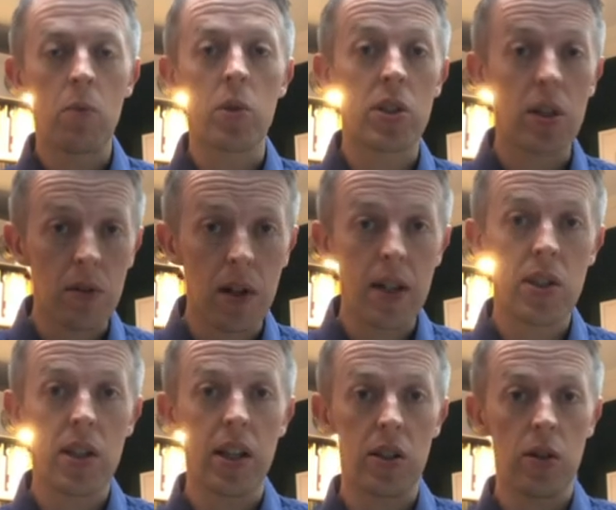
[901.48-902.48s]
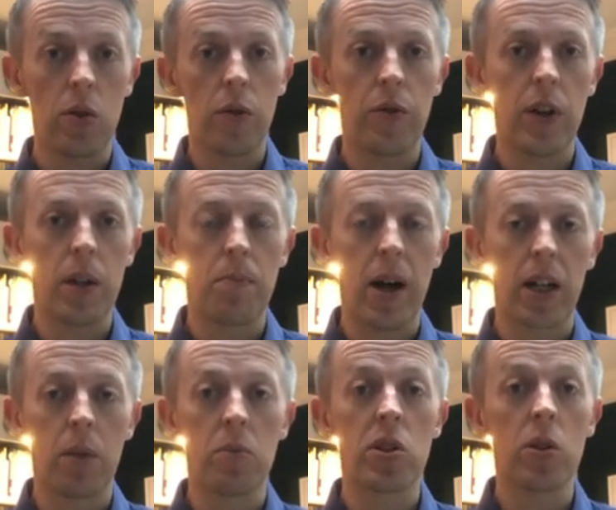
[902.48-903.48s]
We're still listening to your feedback
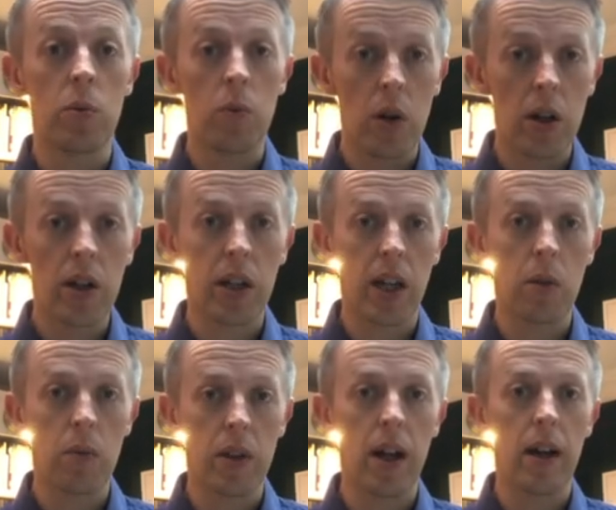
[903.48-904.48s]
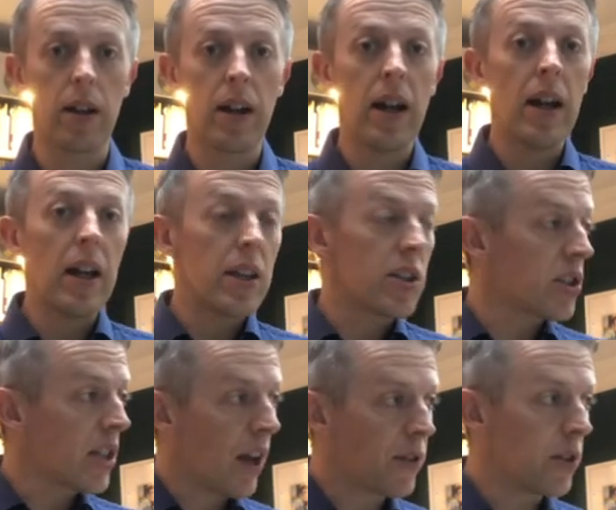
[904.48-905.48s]
and we're still working with our
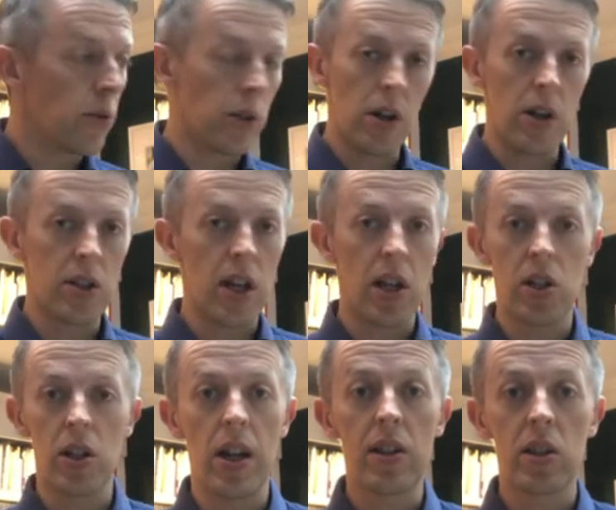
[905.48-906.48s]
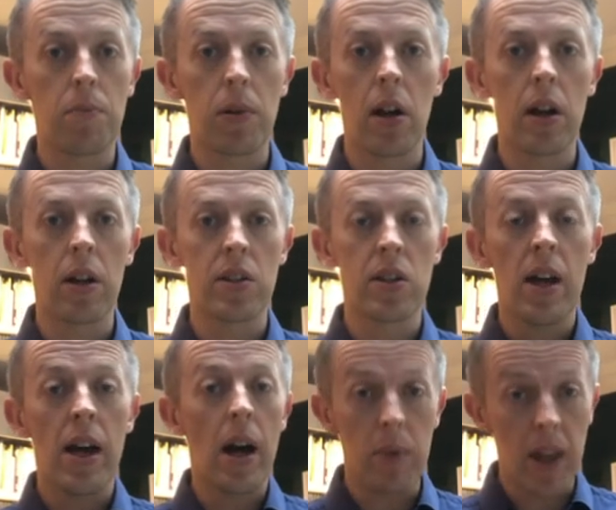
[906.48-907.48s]
staff in the organisation, our suppliers,
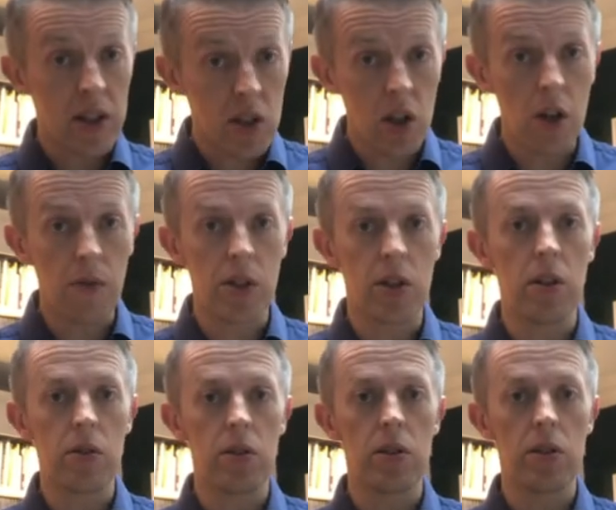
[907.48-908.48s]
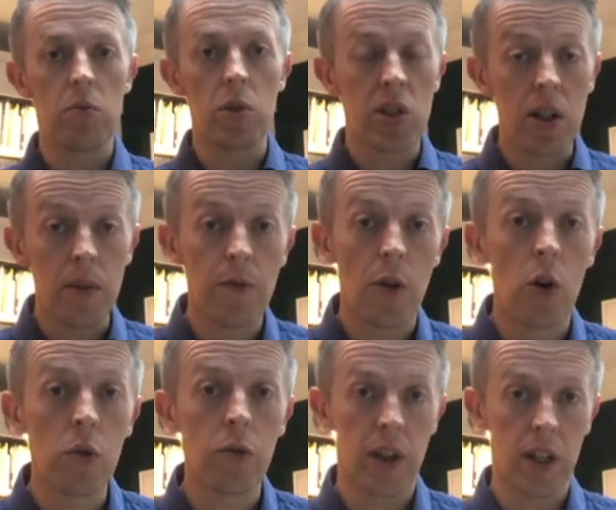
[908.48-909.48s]
and with our service users, we're still
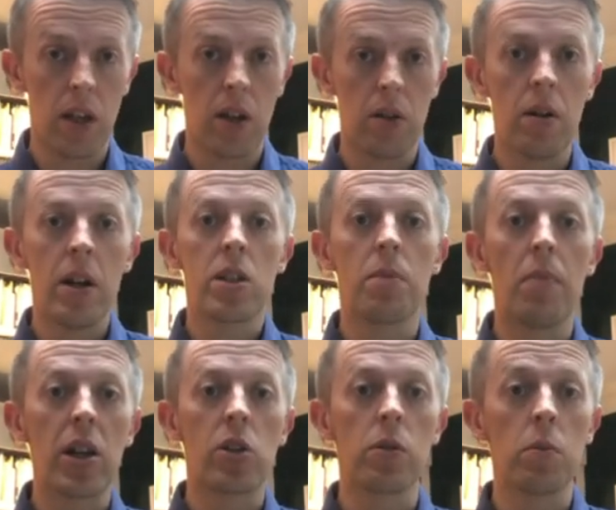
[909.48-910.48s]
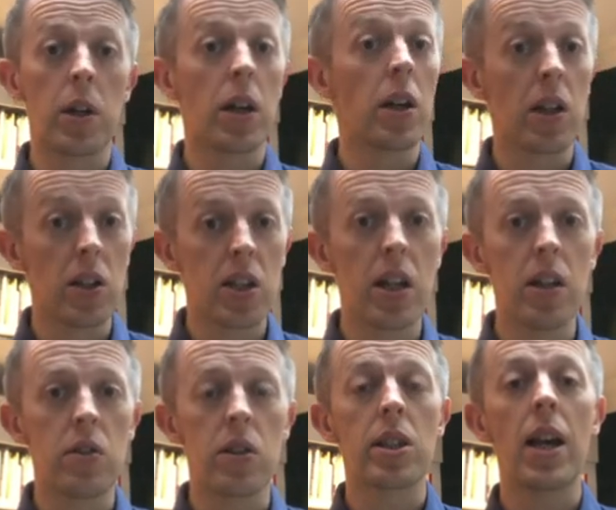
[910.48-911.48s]
involving you to make sure that we can
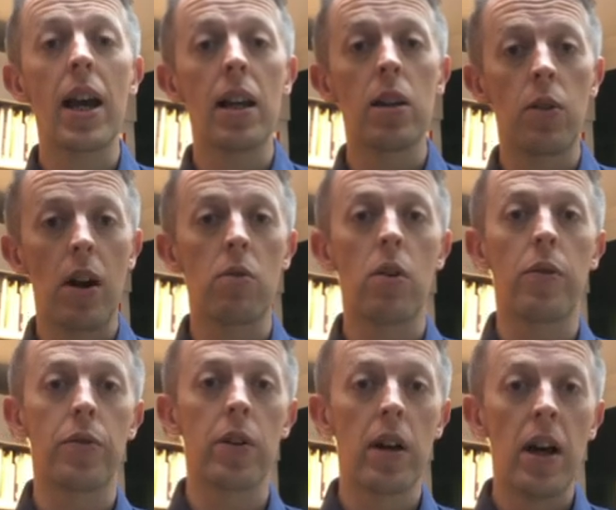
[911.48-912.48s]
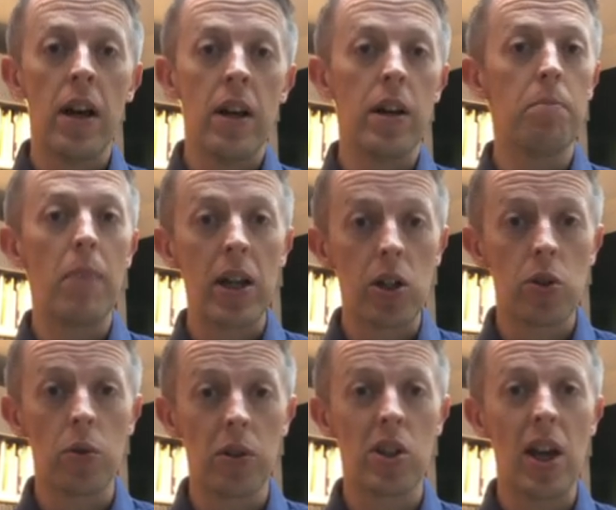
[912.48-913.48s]
continue to tailor our offer and make
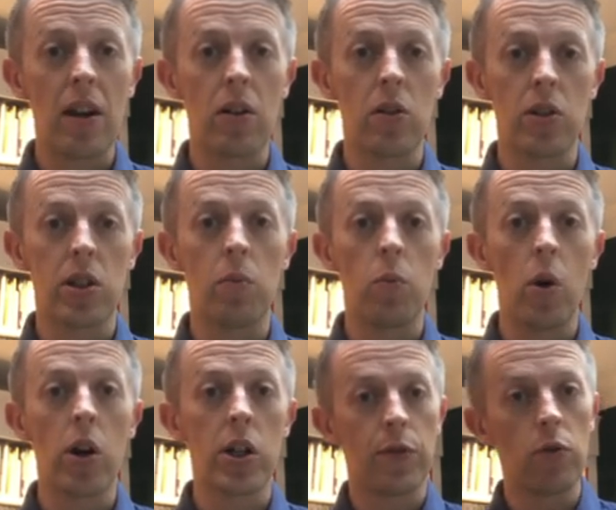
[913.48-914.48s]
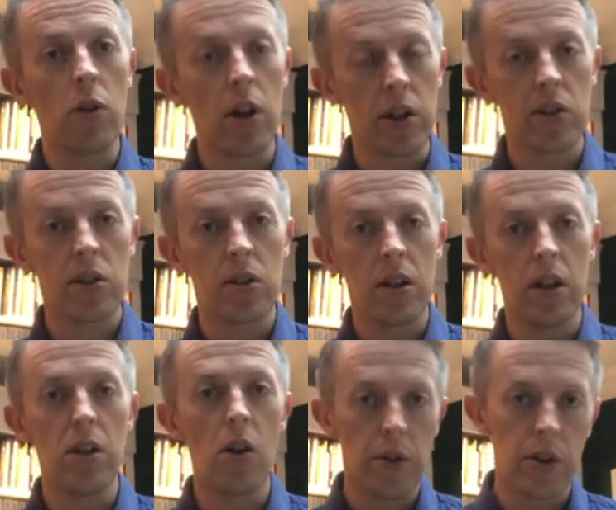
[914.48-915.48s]
sure that technology works for us
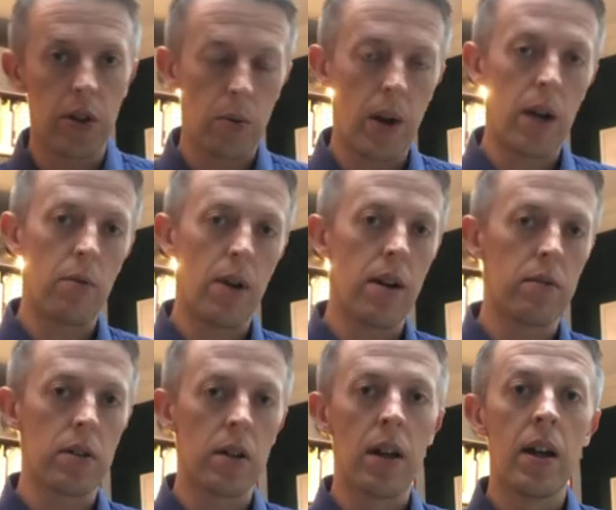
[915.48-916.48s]
and not the other way around.